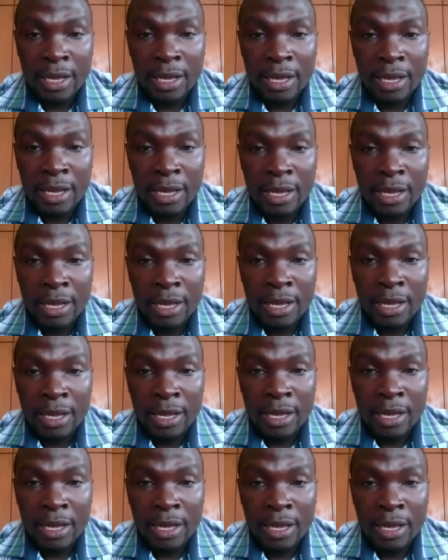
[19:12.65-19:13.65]
We have
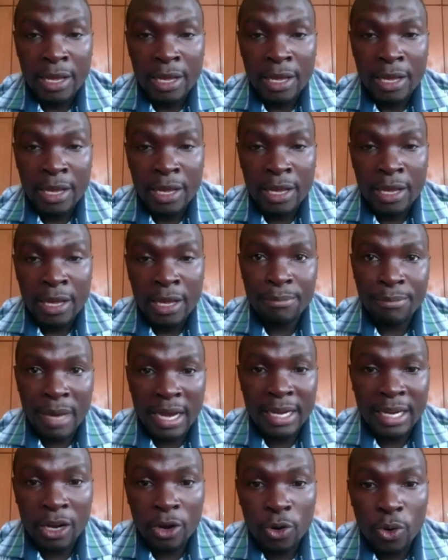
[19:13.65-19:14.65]
many others that are
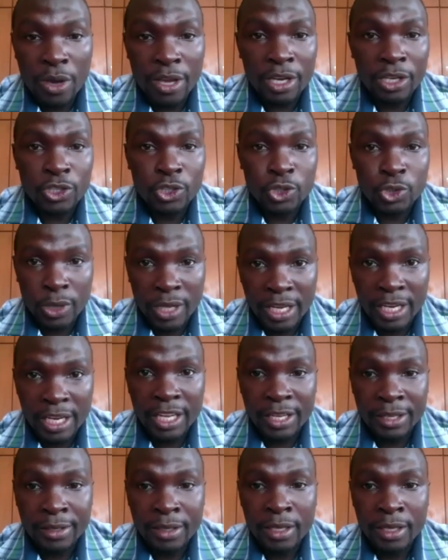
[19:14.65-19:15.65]
undergoing
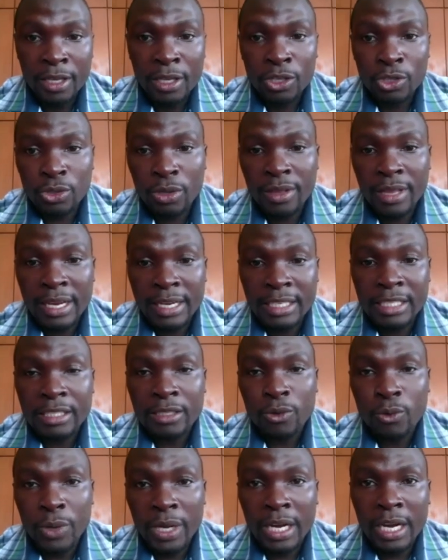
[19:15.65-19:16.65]
training so that
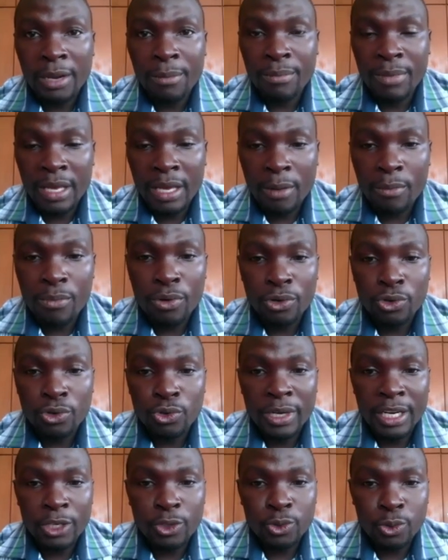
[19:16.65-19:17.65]
we can be able
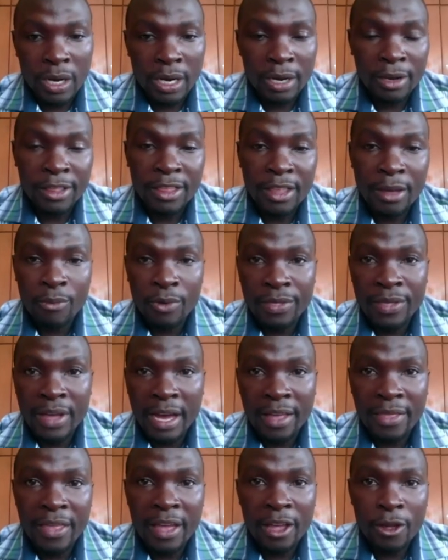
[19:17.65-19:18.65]
to network them with
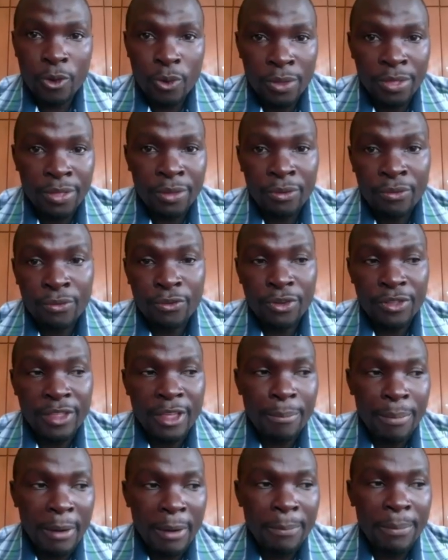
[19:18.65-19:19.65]
other youth for
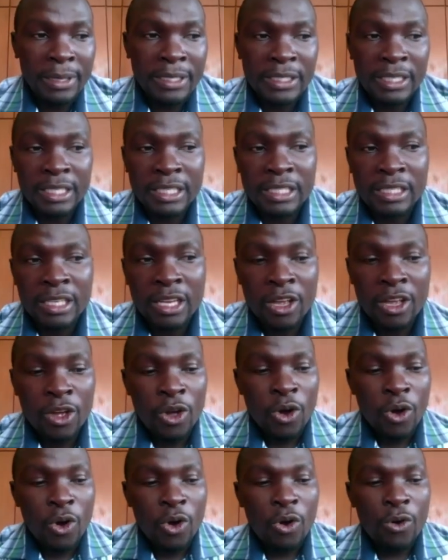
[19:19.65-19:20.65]
the purposes
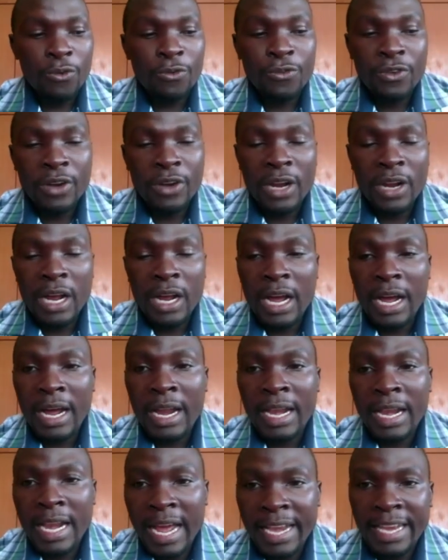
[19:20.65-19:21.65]
of
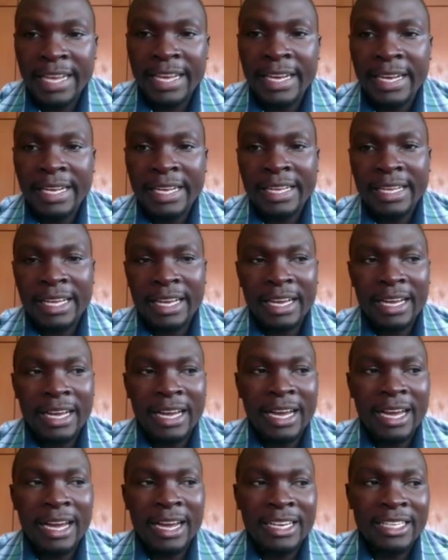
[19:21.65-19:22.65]
learning
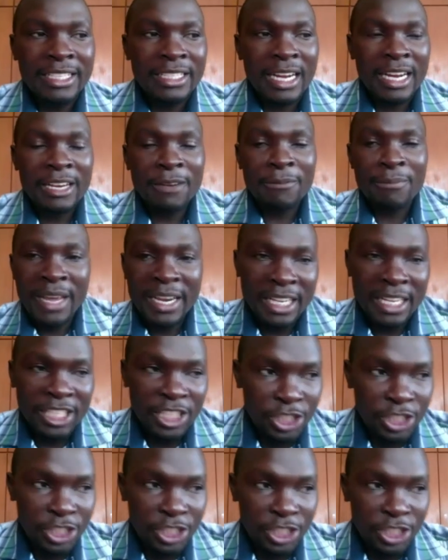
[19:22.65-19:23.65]
and
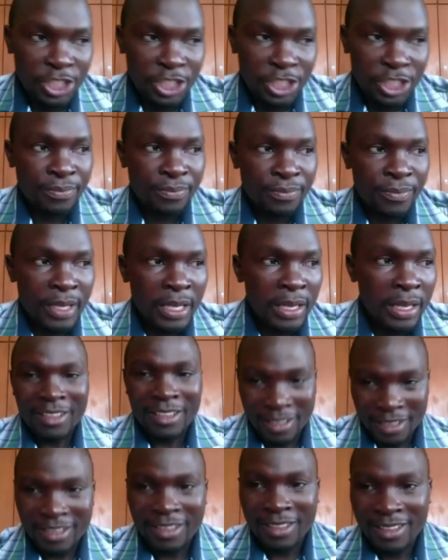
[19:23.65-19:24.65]
mentorship.
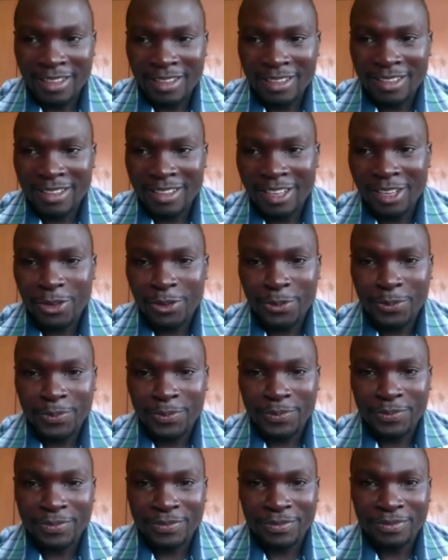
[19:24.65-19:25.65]
Thank you.